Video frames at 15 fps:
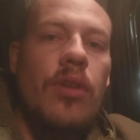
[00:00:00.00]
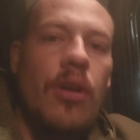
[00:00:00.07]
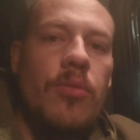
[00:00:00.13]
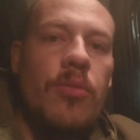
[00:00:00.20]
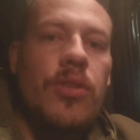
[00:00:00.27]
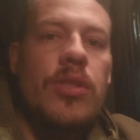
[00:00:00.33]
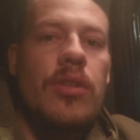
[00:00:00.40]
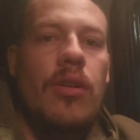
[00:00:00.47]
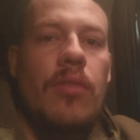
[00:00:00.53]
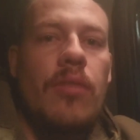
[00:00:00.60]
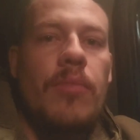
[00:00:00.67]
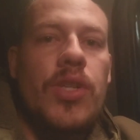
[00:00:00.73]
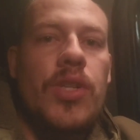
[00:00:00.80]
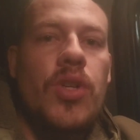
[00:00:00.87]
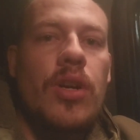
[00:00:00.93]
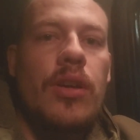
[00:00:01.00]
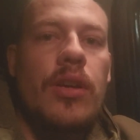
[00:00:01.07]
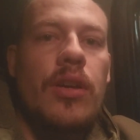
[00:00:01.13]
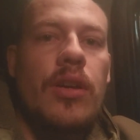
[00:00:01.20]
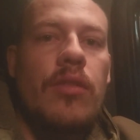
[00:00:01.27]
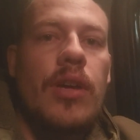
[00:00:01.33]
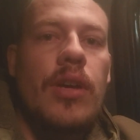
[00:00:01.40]
almost stalled my
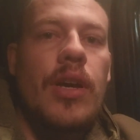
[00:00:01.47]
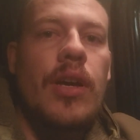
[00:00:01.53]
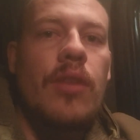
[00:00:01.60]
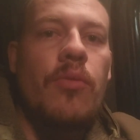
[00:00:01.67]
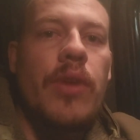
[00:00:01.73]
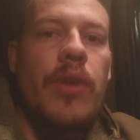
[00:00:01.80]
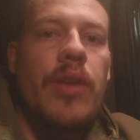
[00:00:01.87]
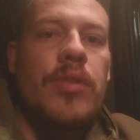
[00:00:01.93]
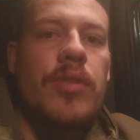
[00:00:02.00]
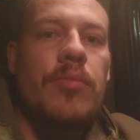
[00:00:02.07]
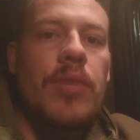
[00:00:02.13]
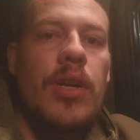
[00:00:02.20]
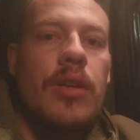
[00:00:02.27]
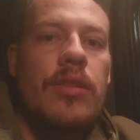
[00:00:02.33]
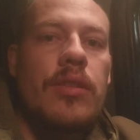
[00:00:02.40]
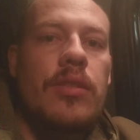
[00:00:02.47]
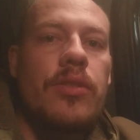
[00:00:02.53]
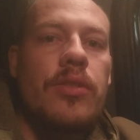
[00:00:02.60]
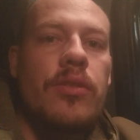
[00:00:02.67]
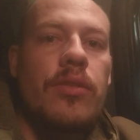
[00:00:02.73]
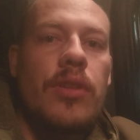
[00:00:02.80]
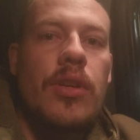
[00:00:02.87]
truck out. I had to wave some guys
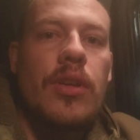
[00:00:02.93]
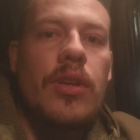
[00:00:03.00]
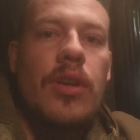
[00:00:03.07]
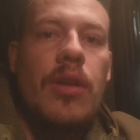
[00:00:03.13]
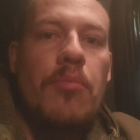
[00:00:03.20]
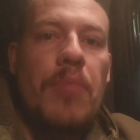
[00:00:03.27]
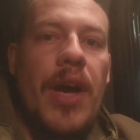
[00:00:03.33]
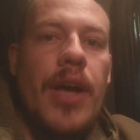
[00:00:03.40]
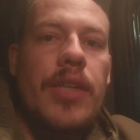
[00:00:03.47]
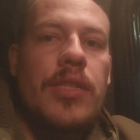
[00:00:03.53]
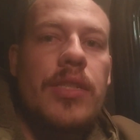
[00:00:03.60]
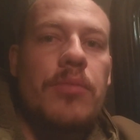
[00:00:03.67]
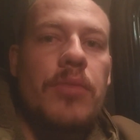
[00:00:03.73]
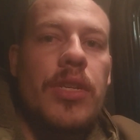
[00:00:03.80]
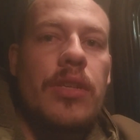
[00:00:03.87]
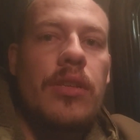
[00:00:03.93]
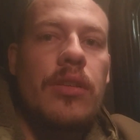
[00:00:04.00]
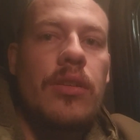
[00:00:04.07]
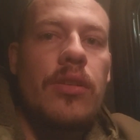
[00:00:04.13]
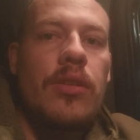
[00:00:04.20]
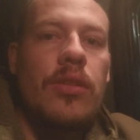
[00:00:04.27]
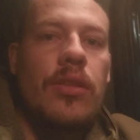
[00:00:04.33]
to pass me.
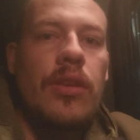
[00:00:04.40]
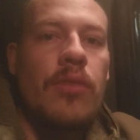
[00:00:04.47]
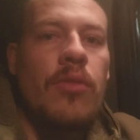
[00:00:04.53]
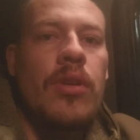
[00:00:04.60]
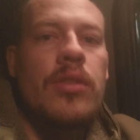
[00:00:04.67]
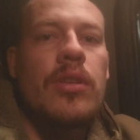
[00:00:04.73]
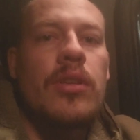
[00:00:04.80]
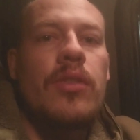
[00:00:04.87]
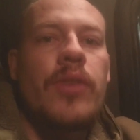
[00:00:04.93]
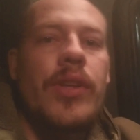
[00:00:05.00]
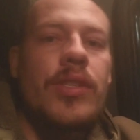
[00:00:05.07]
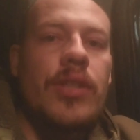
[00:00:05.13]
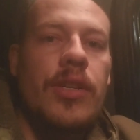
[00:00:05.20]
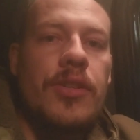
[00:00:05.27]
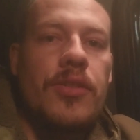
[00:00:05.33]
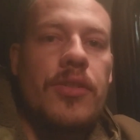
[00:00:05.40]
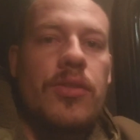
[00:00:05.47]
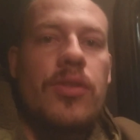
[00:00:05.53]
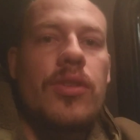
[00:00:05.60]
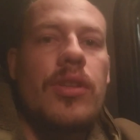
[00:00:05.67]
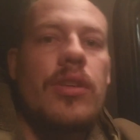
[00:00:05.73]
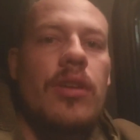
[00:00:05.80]
Good thing it was on a residential
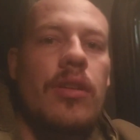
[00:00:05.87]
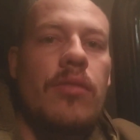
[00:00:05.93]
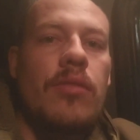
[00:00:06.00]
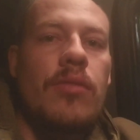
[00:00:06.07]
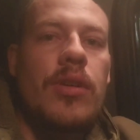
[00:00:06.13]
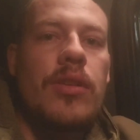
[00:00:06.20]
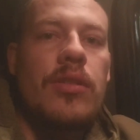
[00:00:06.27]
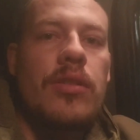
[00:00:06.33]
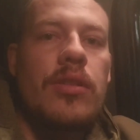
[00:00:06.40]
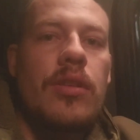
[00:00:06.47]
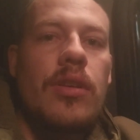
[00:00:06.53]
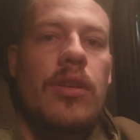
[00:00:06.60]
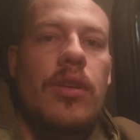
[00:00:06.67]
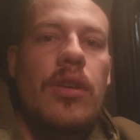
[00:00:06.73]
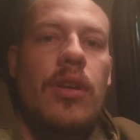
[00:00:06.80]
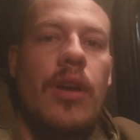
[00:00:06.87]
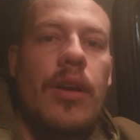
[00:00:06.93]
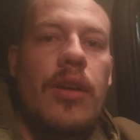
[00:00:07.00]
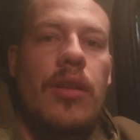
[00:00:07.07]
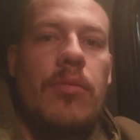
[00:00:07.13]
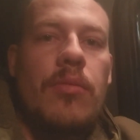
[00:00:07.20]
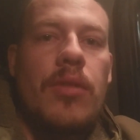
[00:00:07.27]
street, otherwise
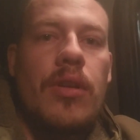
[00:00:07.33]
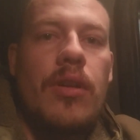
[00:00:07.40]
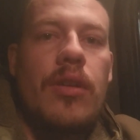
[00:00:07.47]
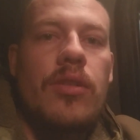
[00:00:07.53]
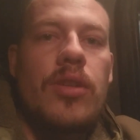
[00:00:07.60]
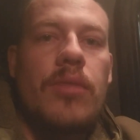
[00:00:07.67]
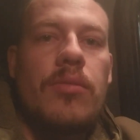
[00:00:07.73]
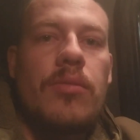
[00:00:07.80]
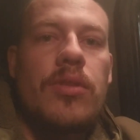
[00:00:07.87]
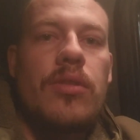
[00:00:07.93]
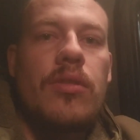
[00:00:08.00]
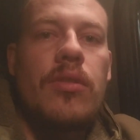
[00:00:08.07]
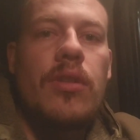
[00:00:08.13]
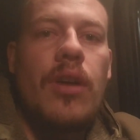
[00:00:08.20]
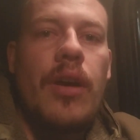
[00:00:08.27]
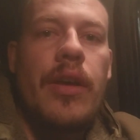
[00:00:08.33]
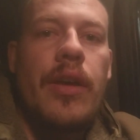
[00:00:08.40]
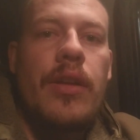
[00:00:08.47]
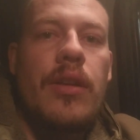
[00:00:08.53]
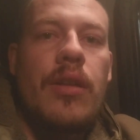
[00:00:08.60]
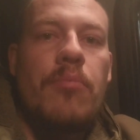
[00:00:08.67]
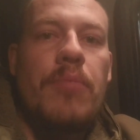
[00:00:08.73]
I could have been in a lot of trouble. So I
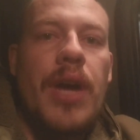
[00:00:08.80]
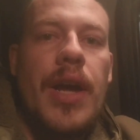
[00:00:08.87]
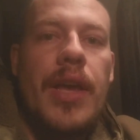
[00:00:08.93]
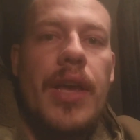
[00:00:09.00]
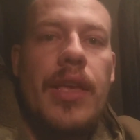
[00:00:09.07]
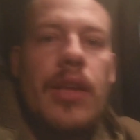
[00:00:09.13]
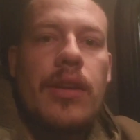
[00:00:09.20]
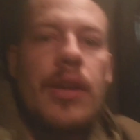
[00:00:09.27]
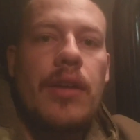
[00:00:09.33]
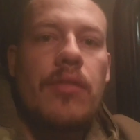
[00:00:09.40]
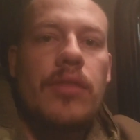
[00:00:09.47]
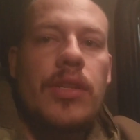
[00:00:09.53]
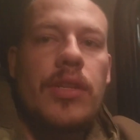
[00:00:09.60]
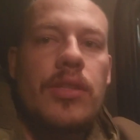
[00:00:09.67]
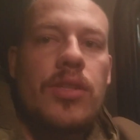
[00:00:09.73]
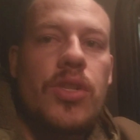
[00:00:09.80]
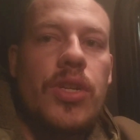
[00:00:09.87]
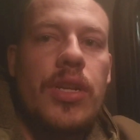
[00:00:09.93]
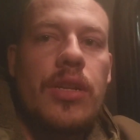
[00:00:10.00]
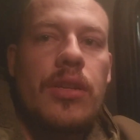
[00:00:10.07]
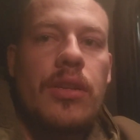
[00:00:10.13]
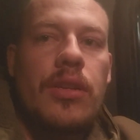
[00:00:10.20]
ended up backing down that
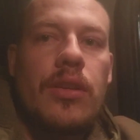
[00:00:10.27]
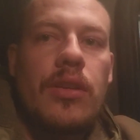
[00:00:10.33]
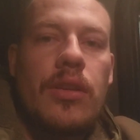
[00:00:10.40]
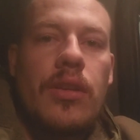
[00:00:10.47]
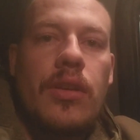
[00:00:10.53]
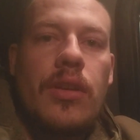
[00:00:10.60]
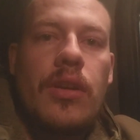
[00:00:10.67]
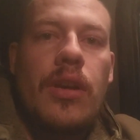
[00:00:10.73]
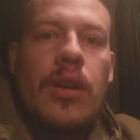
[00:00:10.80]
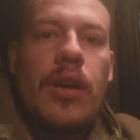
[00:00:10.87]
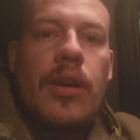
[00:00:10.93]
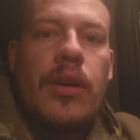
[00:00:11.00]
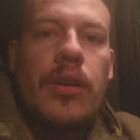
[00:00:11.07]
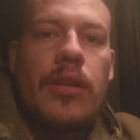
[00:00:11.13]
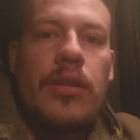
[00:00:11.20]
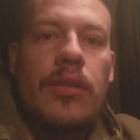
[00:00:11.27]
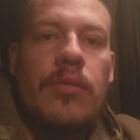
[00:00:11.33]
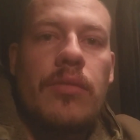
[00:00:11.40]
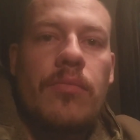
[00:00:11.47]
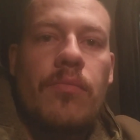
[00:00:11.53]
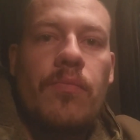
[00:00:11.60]
street and